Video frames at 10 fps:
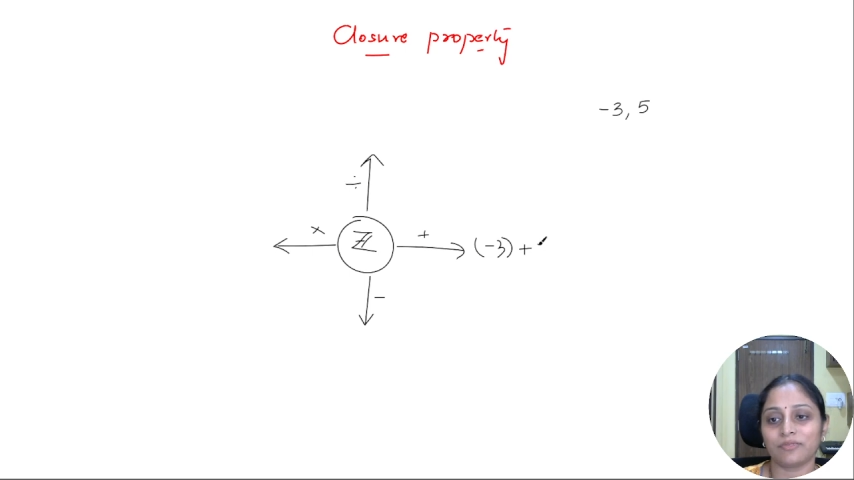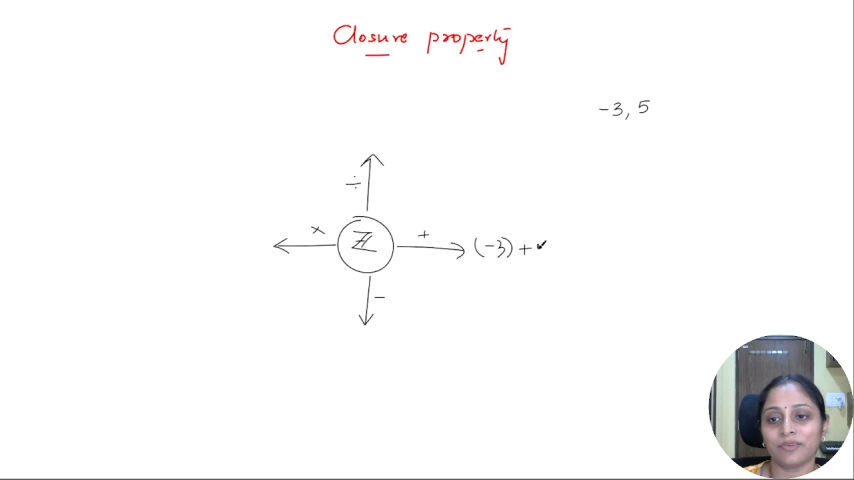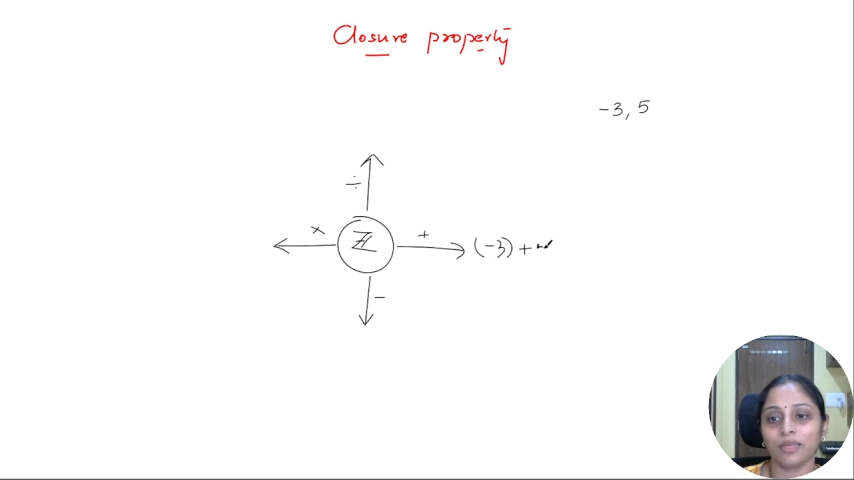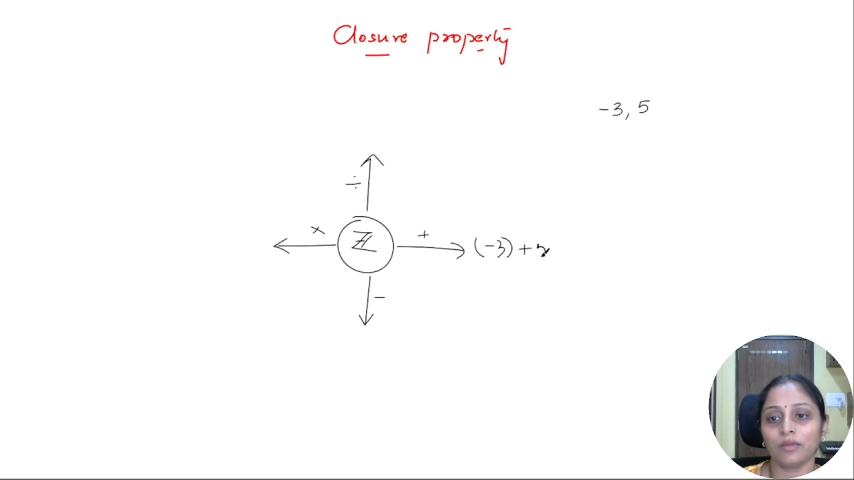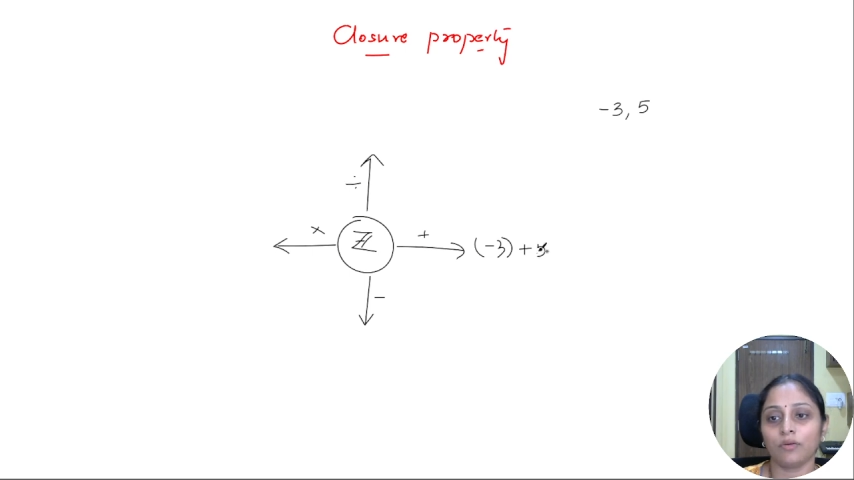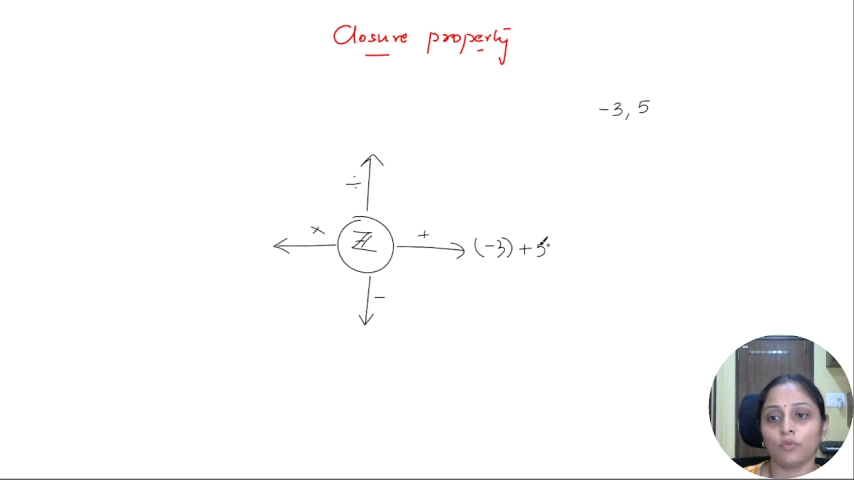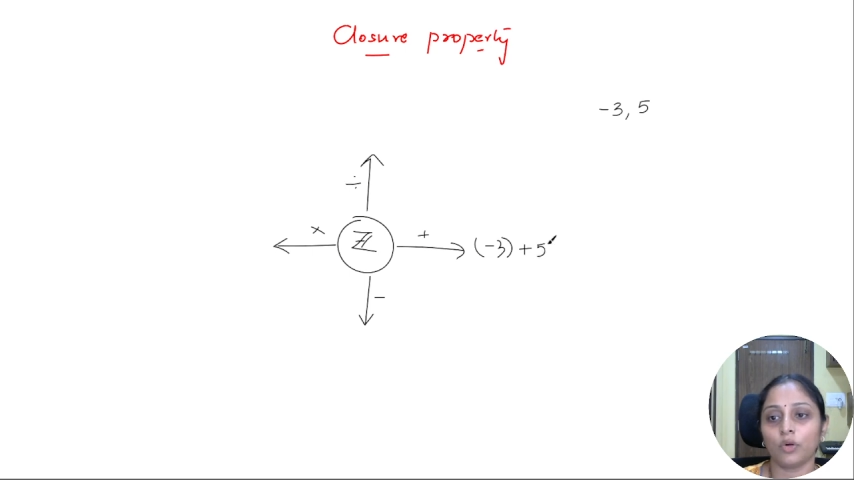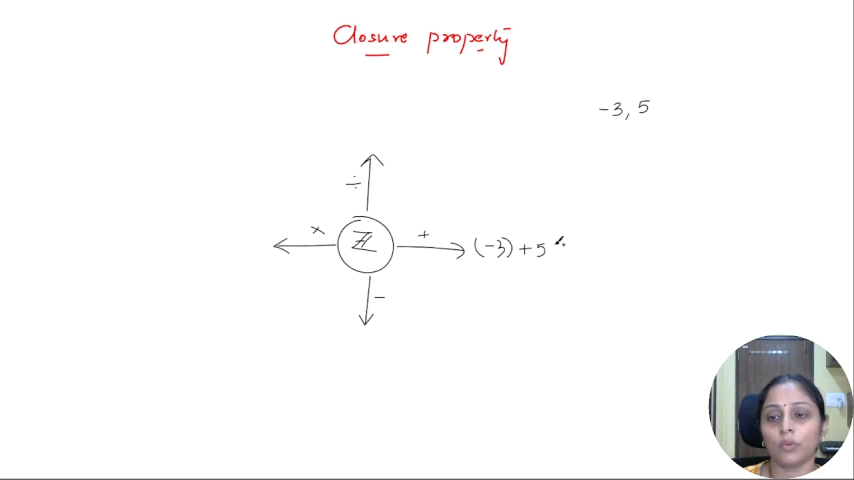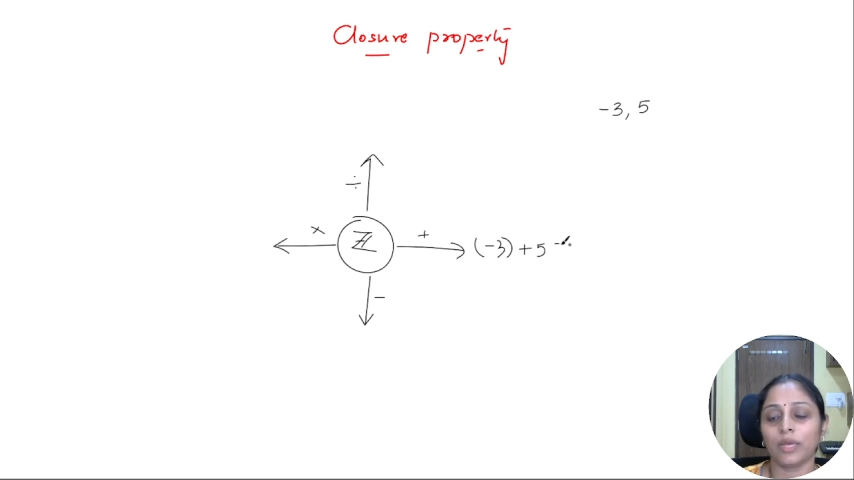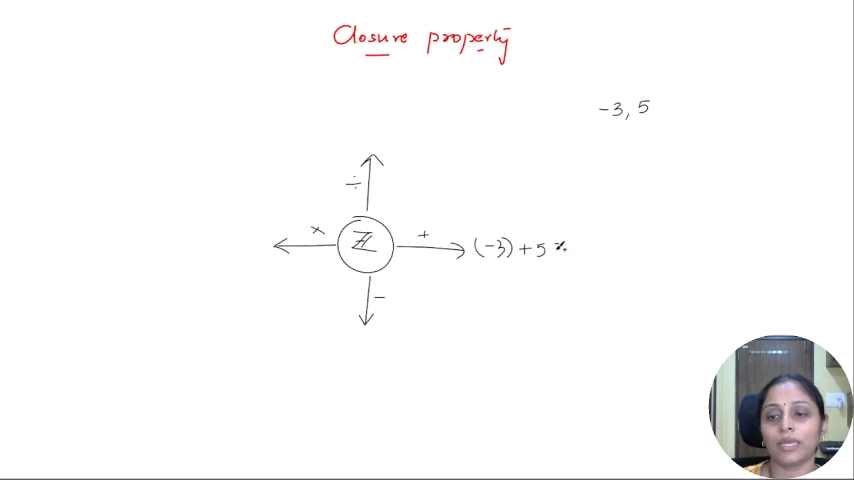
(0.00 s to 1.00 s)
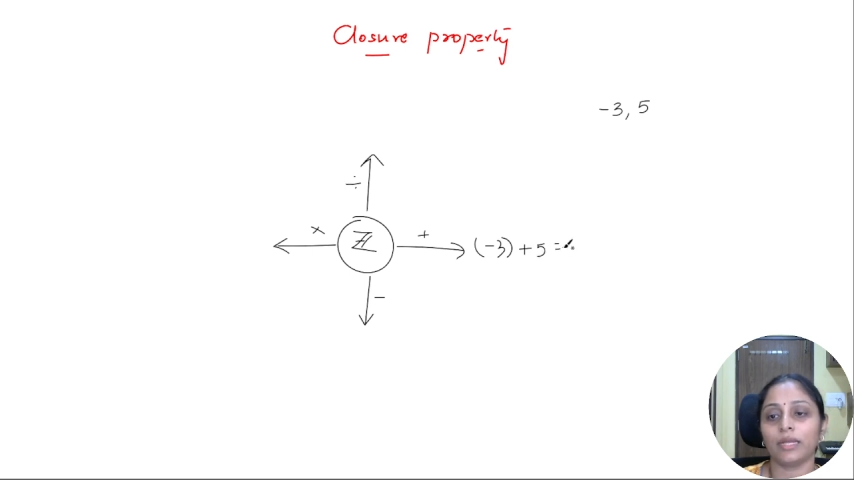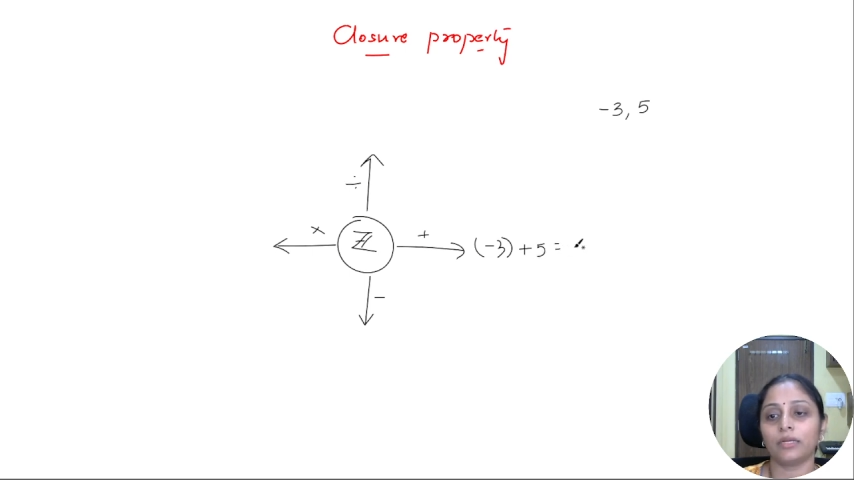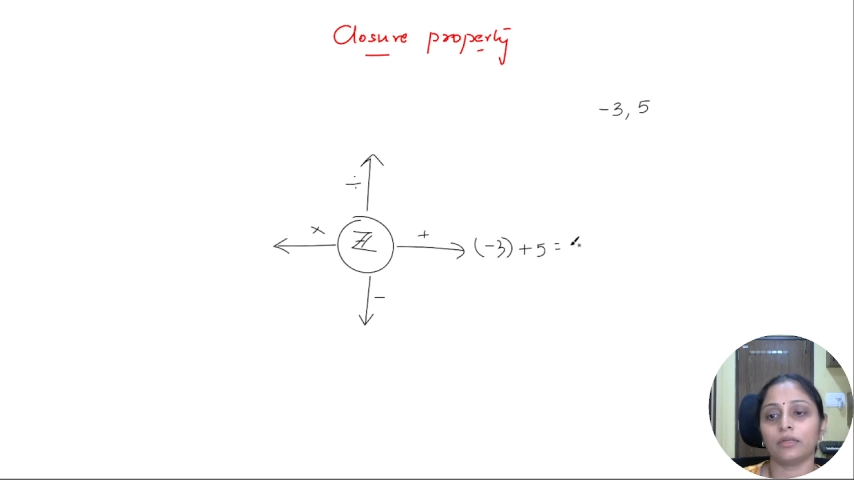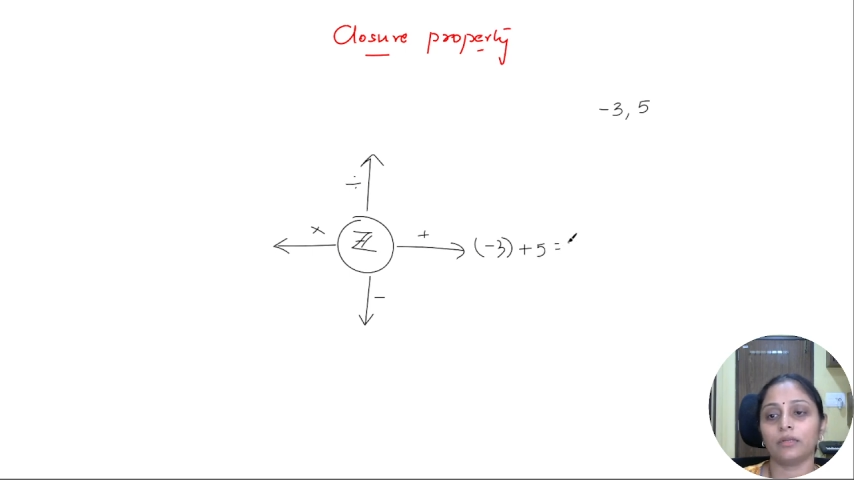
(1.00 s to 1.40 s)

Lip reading: 5, what do I get?